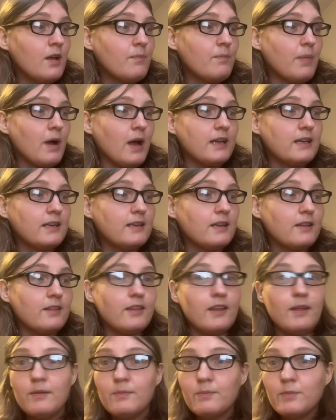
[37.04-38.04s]
by
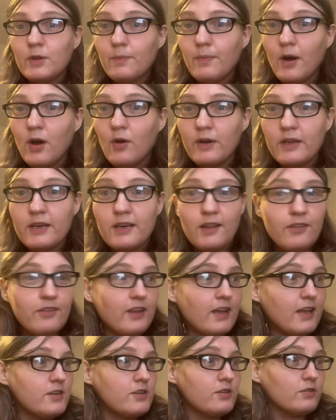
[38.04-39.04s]
the poet
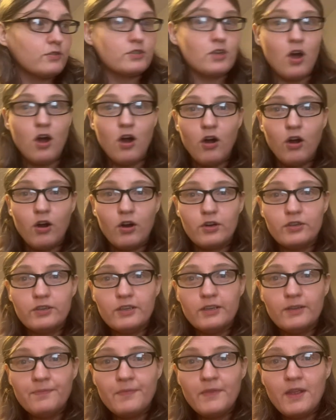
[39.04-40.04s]
Nathaniel
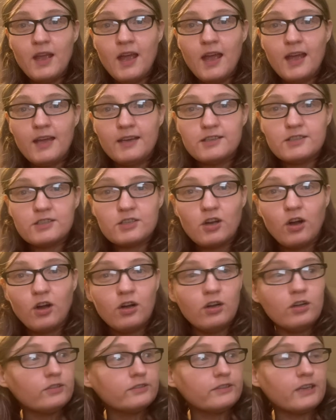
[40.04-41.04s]
Tarn, and it's
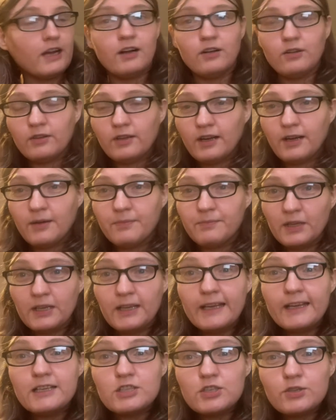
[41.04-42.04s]
called, I'll um,
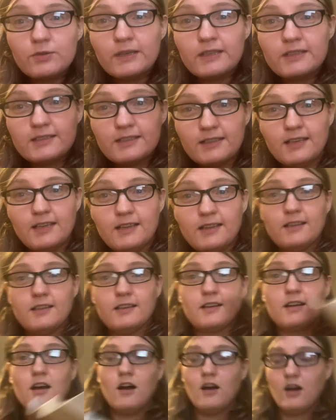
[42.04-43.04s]
link to it in
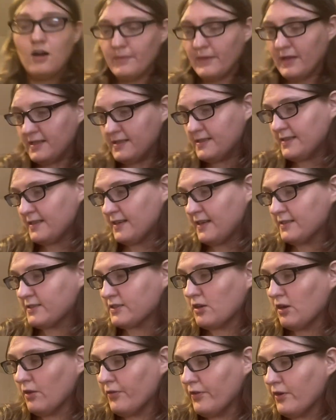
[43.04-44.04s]
the comments, uh, it's
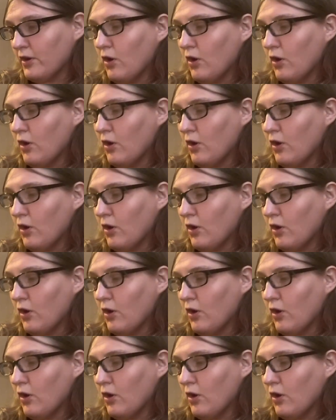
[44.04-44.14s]
called the